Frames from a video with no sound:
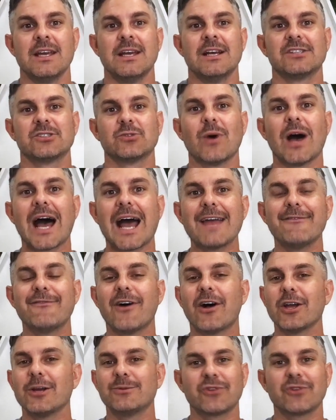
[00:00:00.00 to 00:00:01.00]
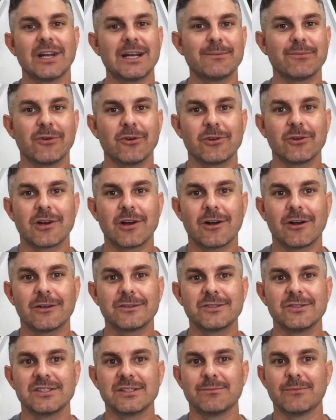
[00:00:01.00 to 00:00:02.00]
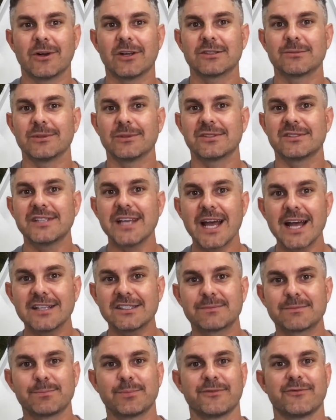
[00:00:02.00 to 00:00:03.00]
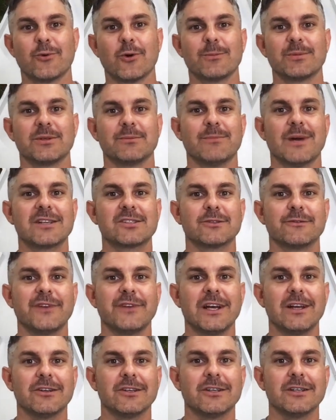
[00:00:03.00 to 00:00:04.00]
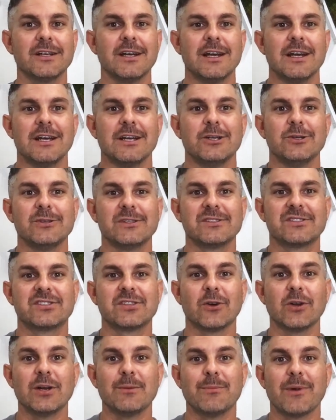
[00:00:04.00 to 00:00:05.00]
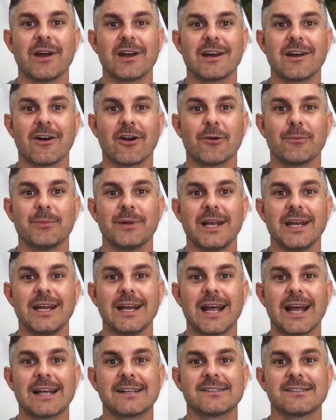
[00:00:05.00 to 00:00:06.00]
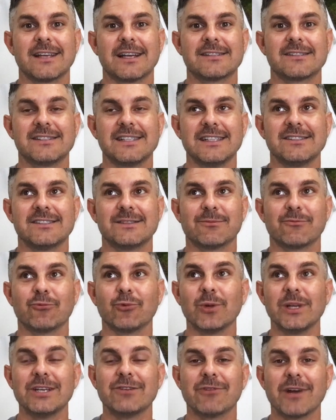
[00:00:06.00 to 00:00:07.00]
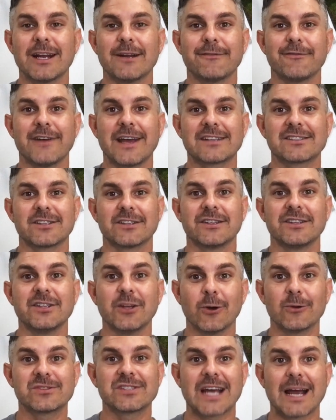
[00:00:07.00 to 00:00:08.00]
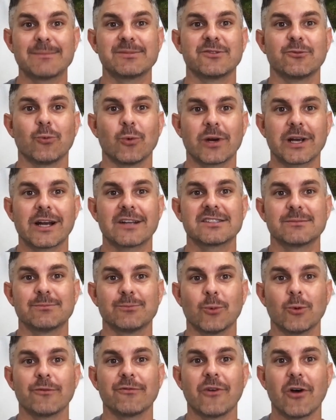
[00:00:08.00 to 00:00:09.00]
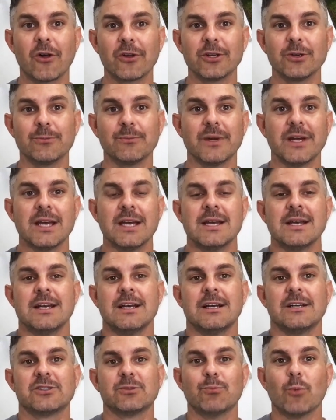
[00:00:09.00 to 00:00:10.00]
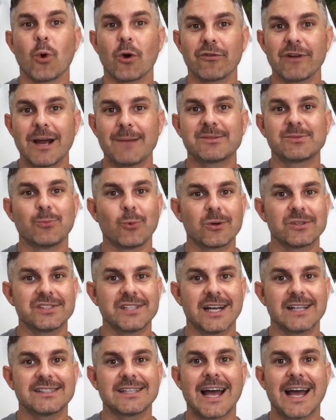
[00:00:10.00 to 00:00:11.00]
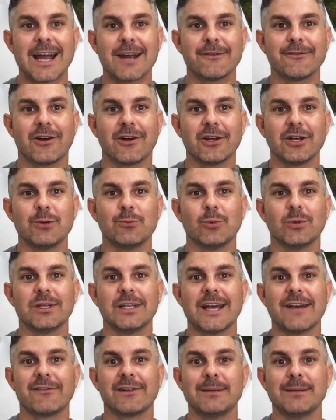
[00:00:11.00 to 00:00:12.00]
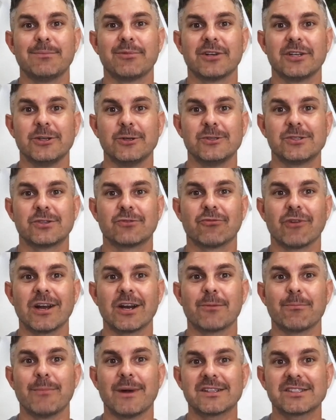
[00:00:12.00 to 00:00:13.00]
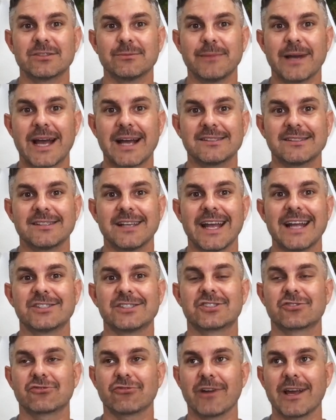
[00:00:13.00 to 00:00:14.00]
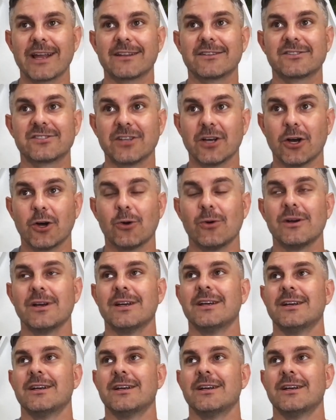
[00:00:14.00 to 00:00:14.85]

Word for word: So high volume training protocols using multiple sets performed to muscle failure using sodium bicarbonate has, has seen some really great effects on those types of workouts and more volume. So more reps, more sets, higher volume will inevitably produce greater muscle mass and strength. So